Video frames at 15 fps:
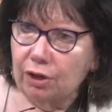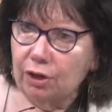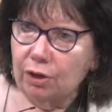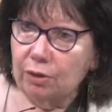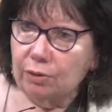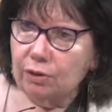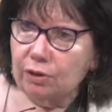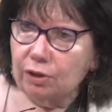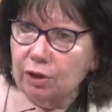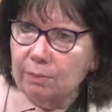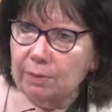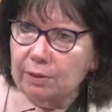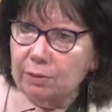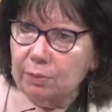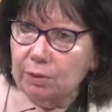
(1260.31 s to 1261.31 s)
whose
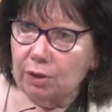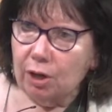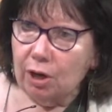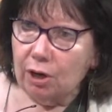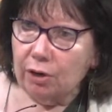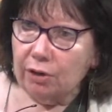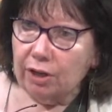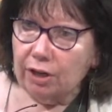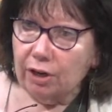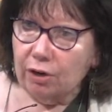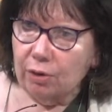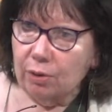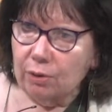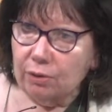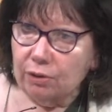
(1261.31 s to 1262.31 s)
sermons were longer than our
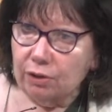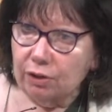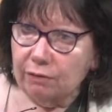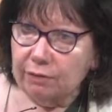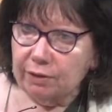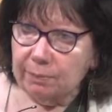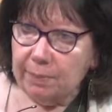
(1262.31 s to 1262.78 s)
whole service, by